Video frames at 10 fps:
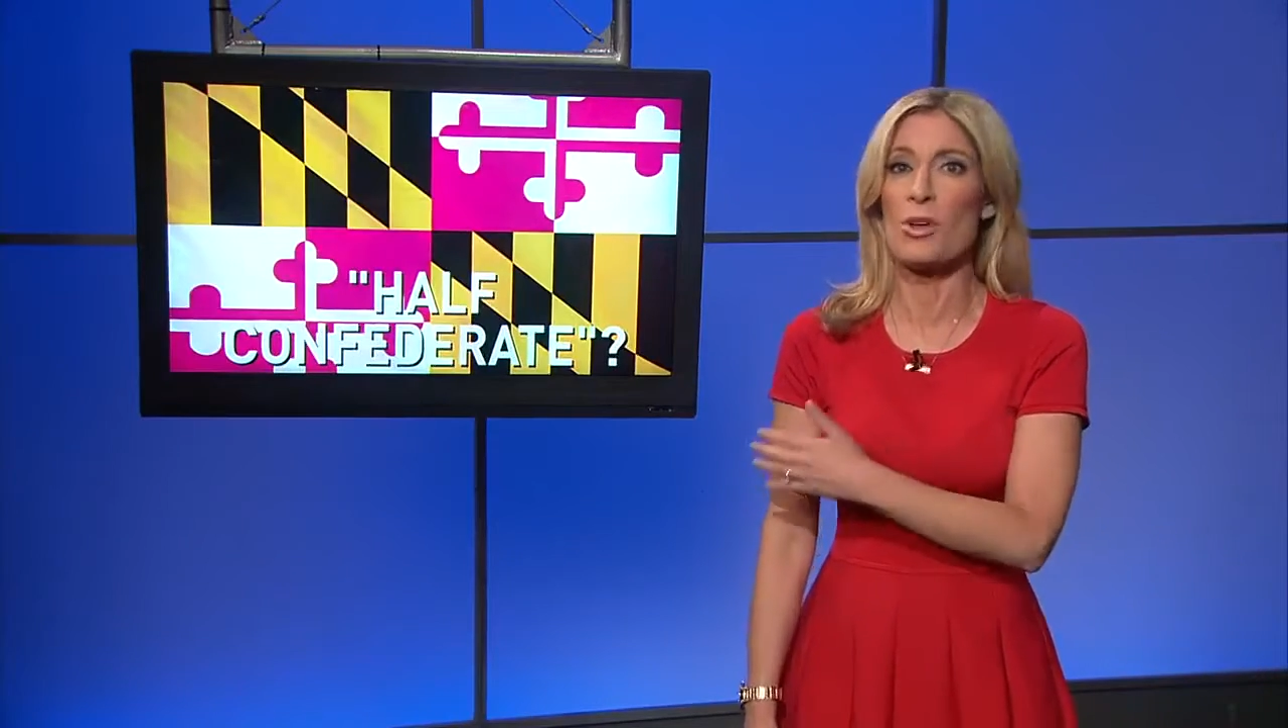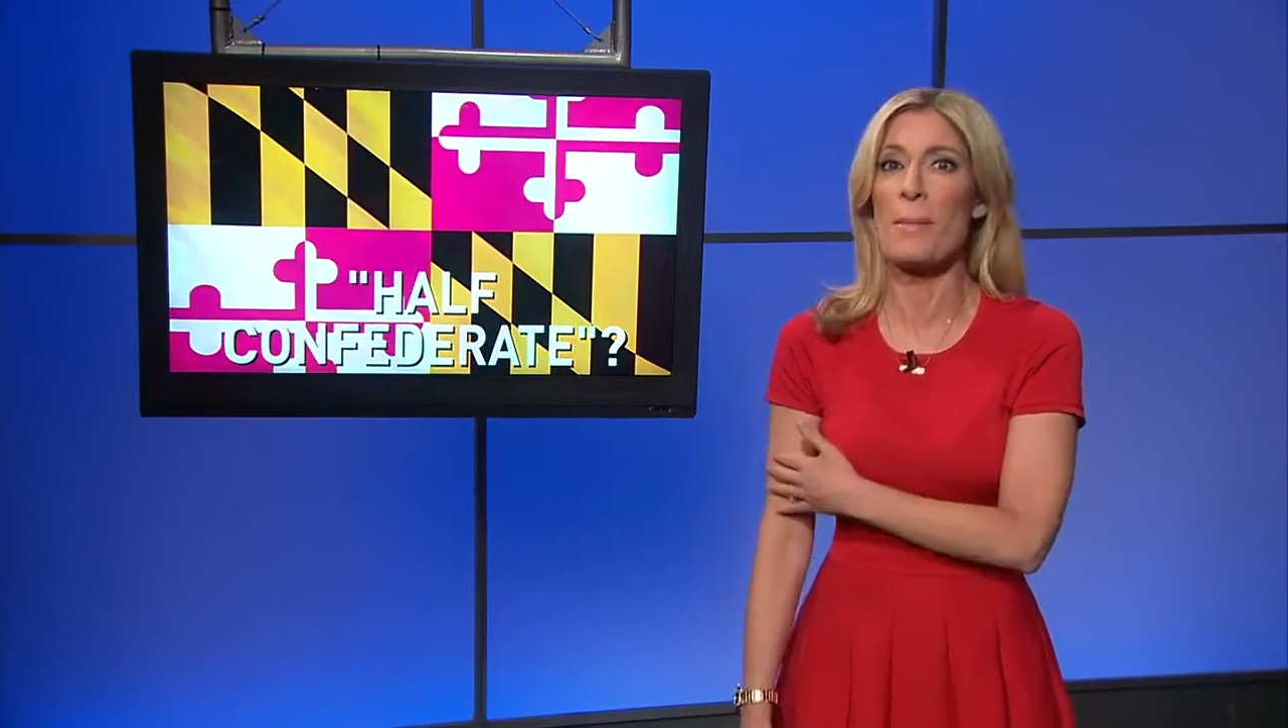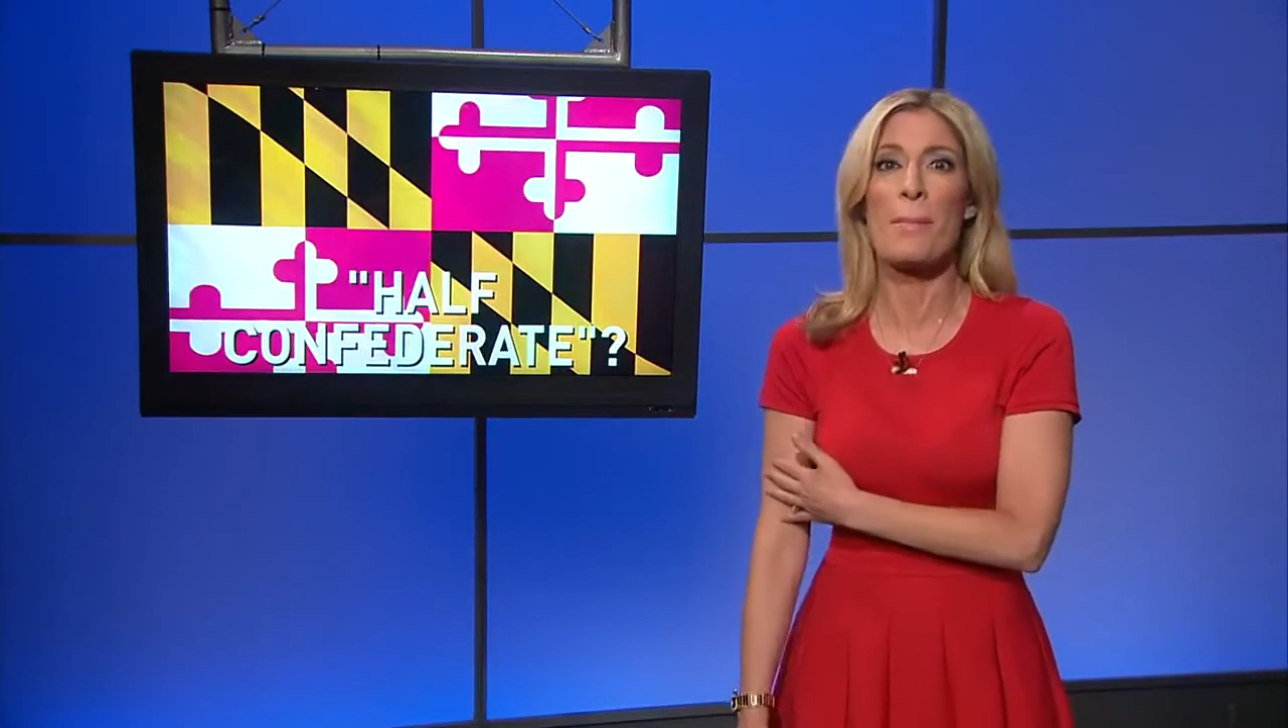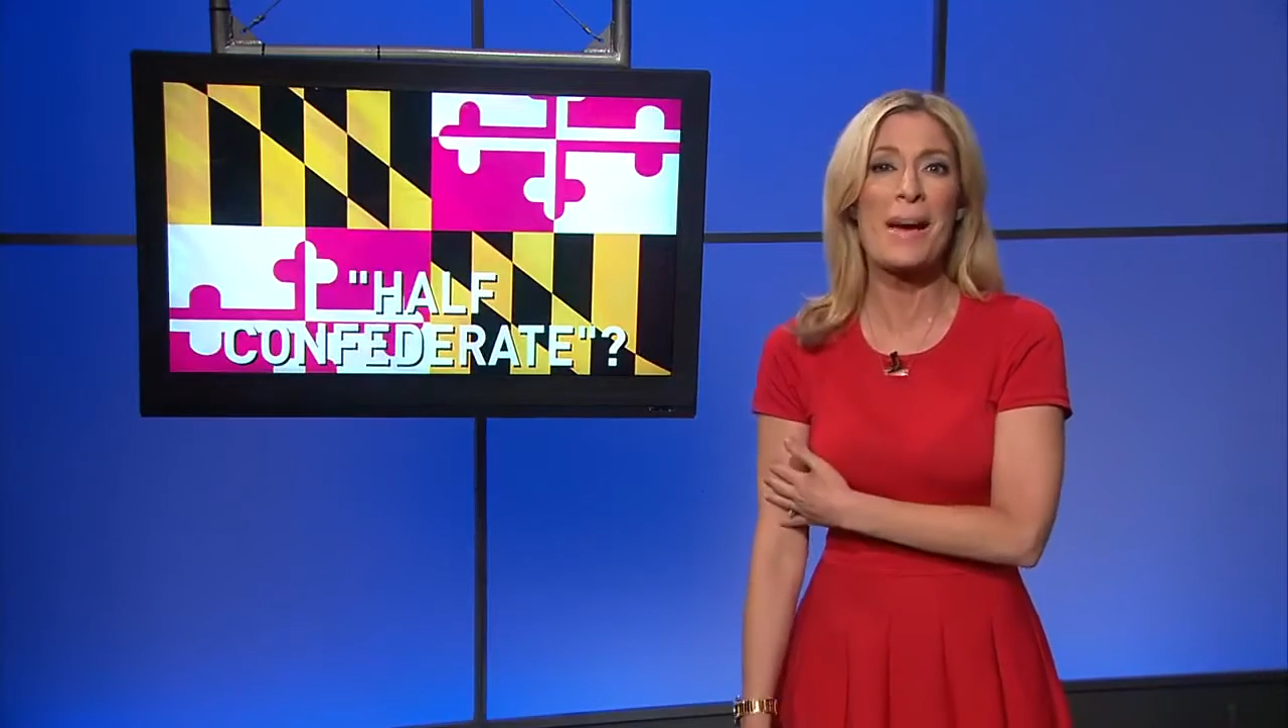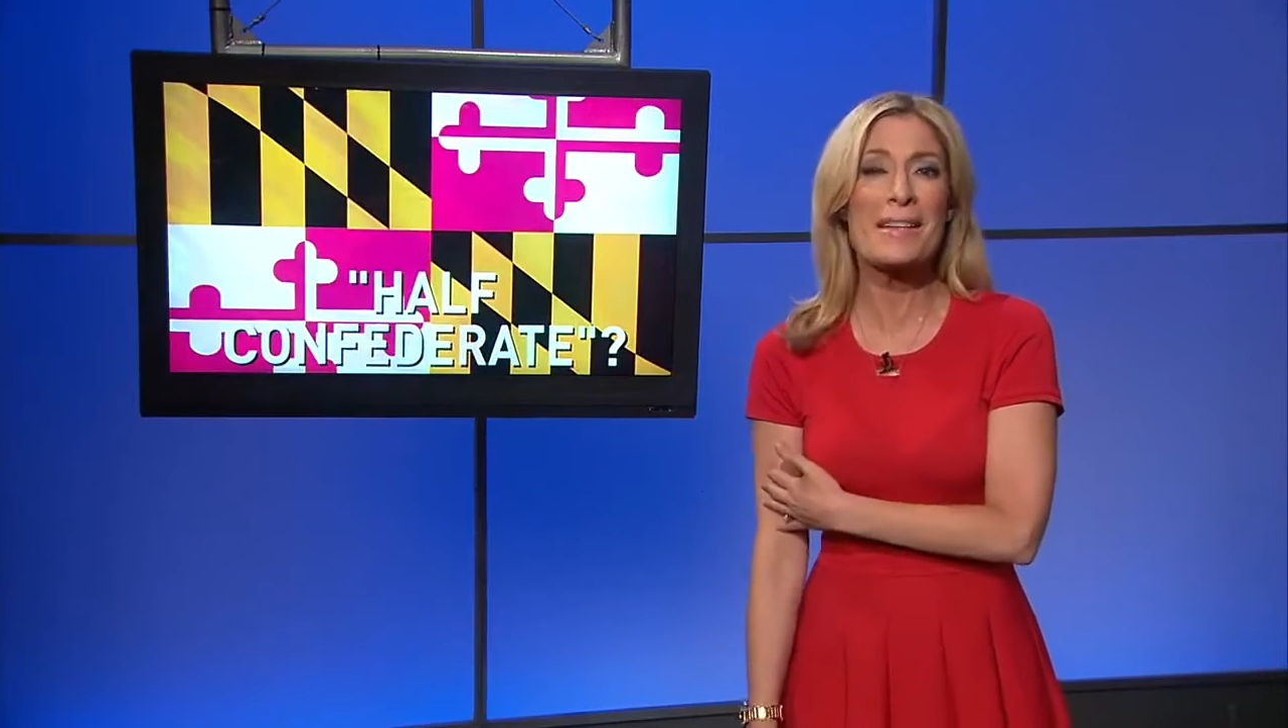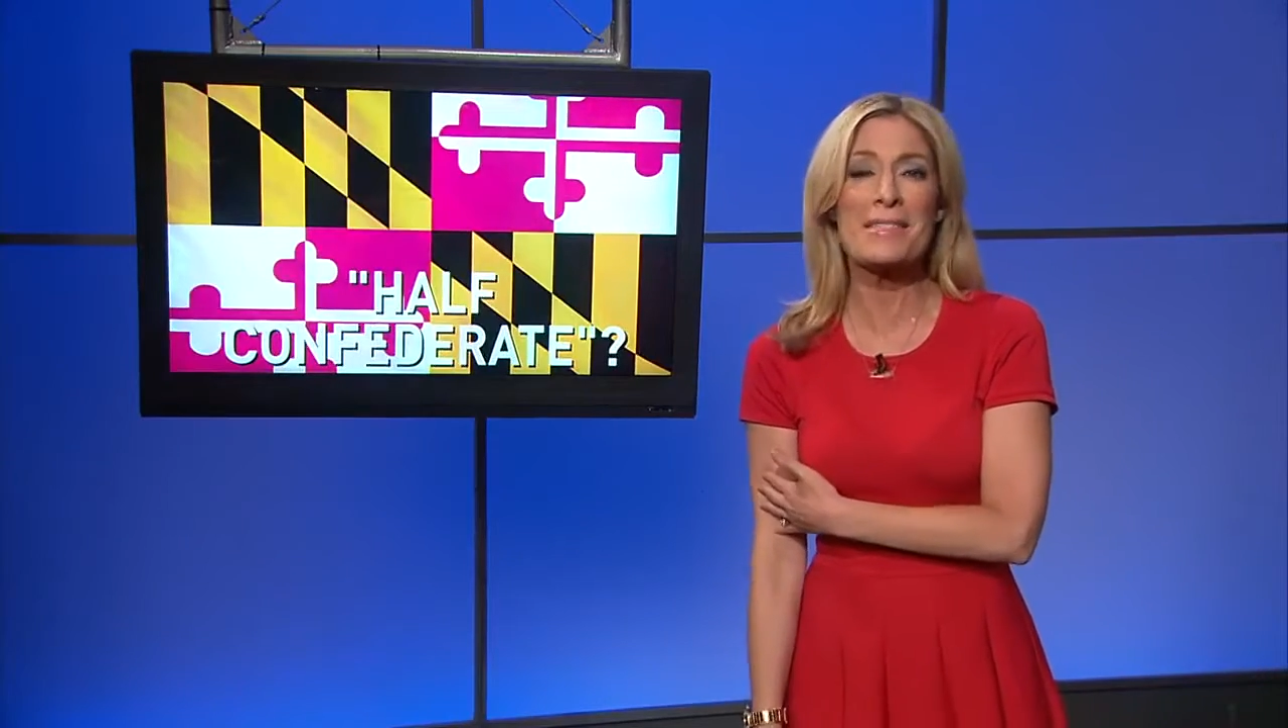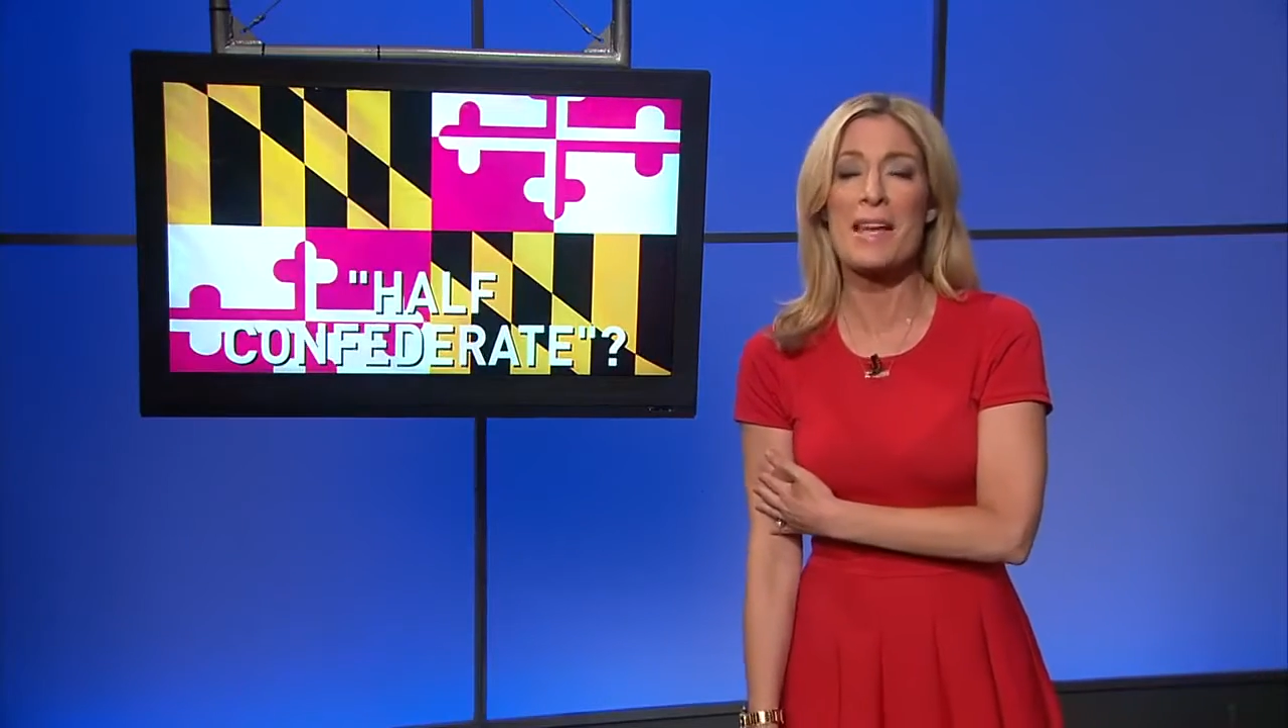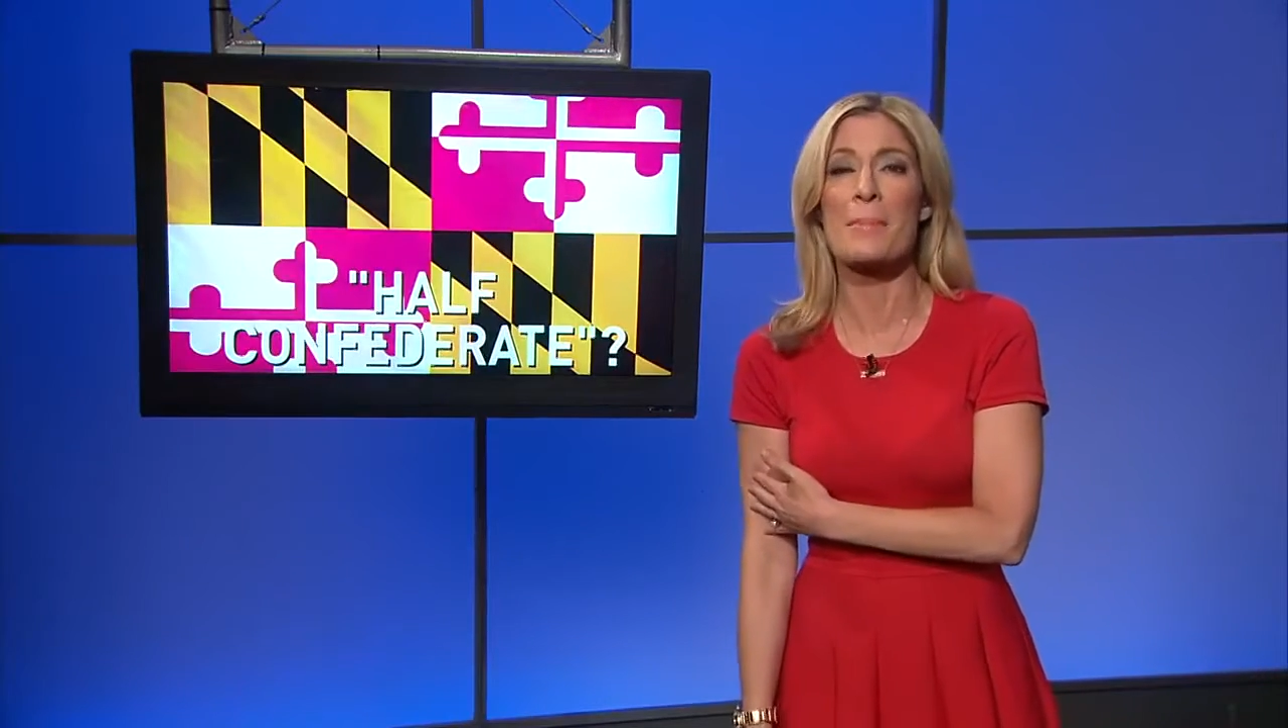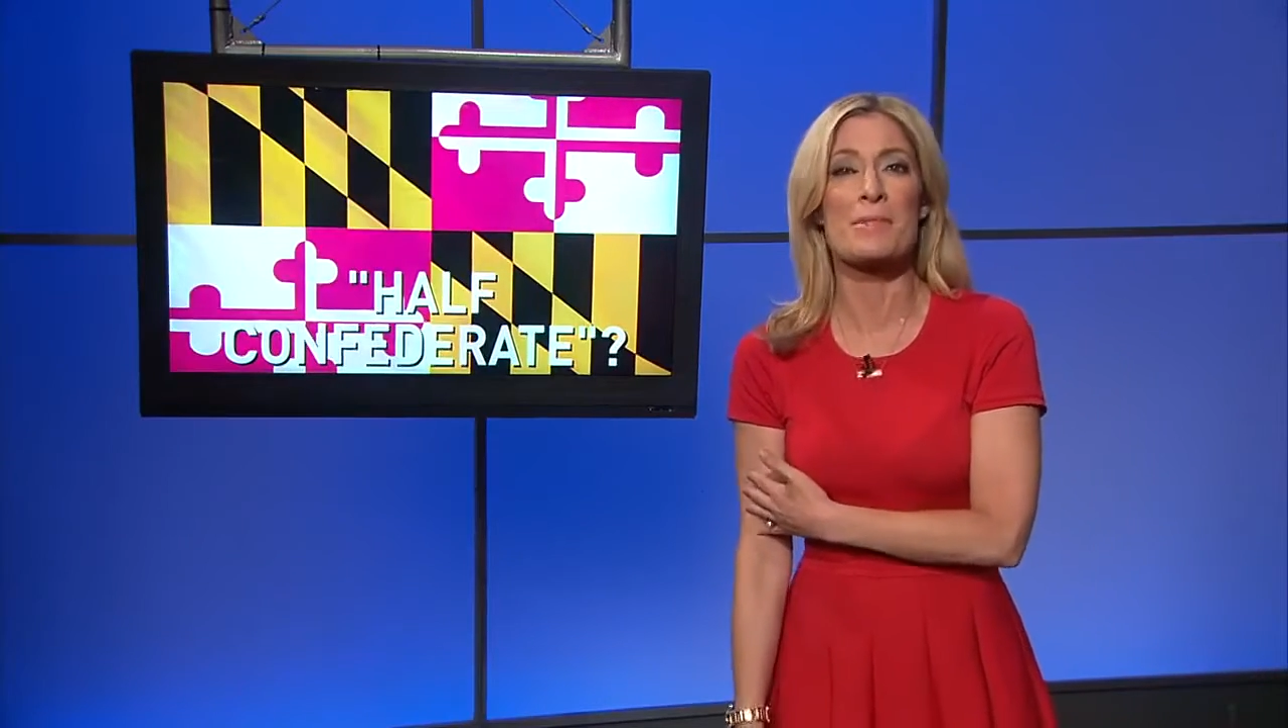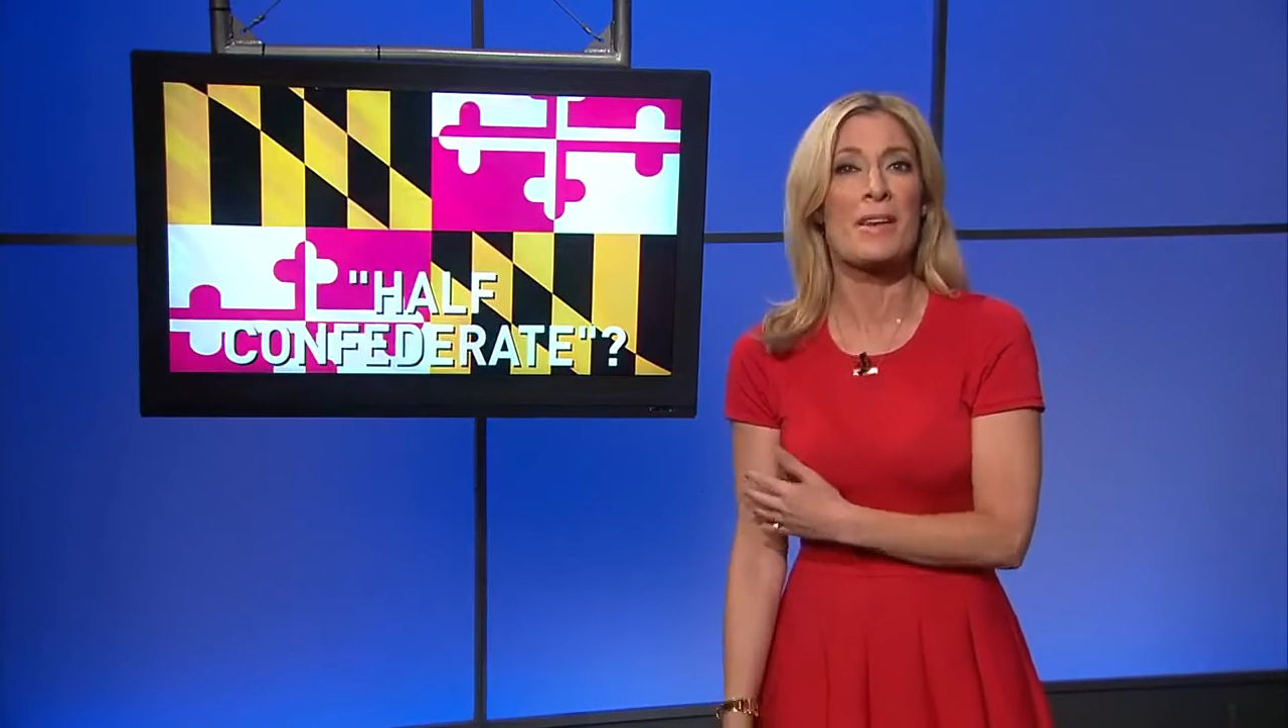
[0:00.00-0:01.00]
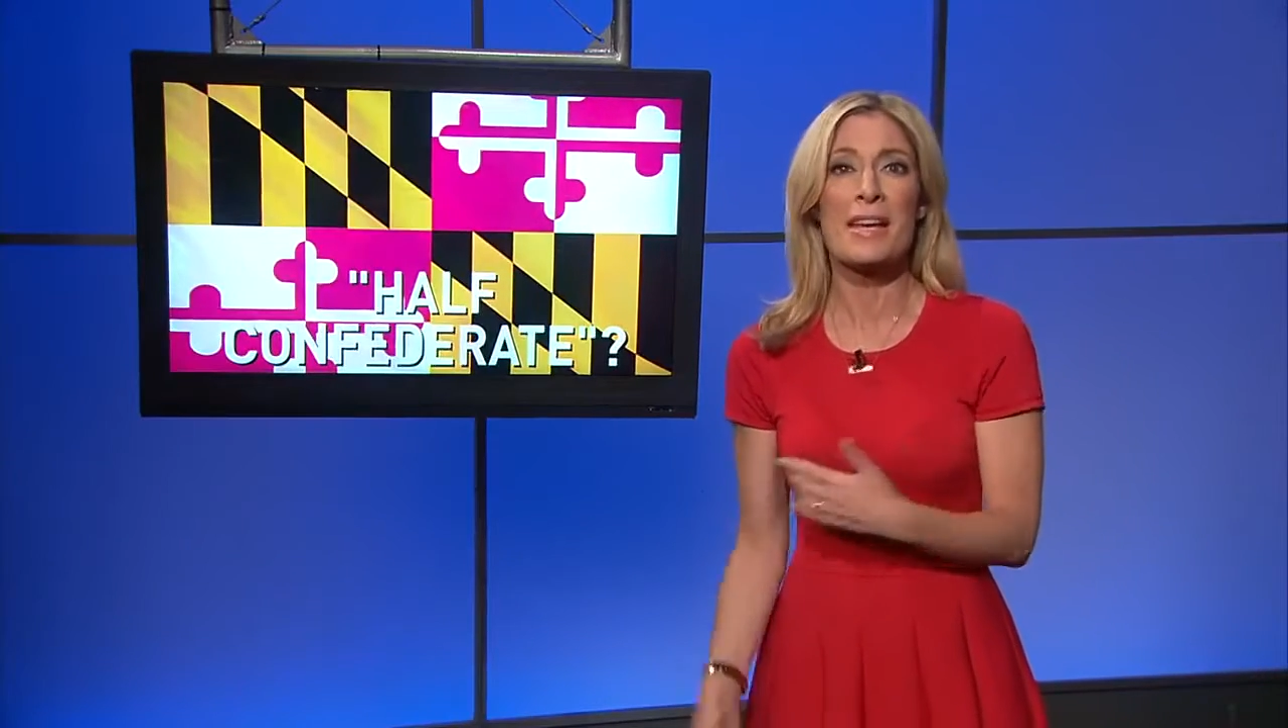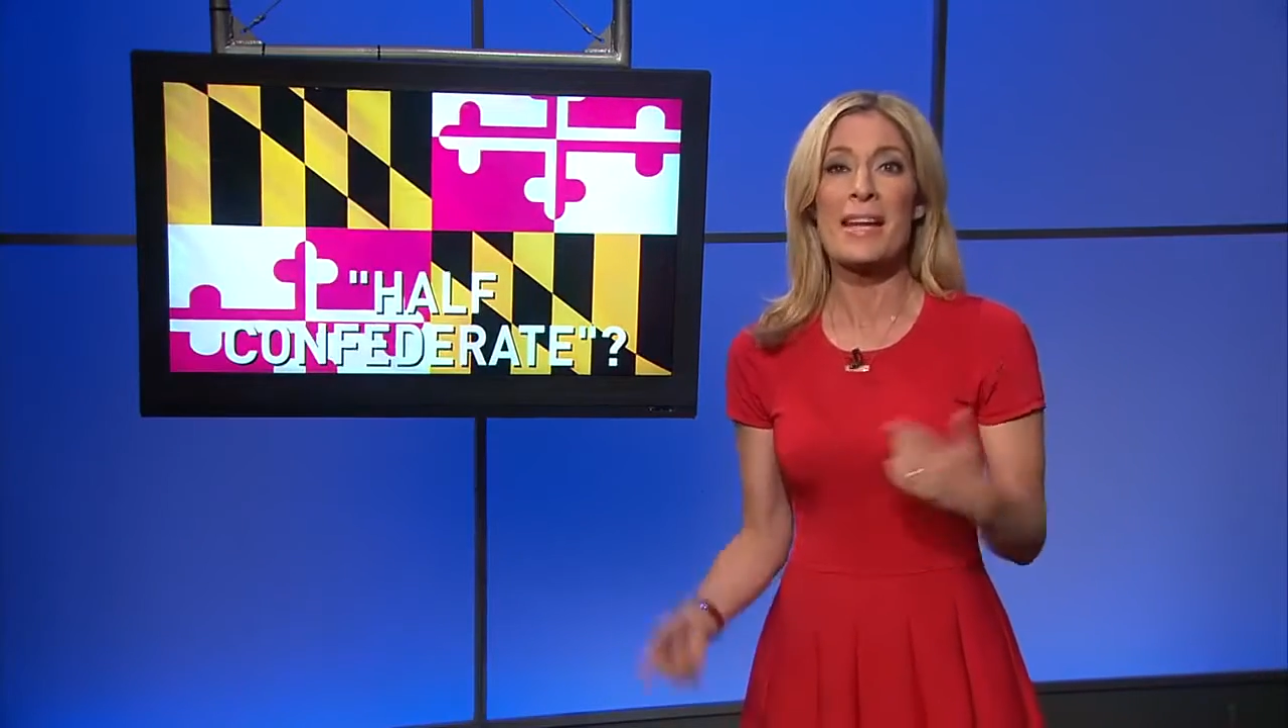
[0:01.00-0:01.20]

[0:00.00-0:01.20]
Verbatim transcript: on biceps,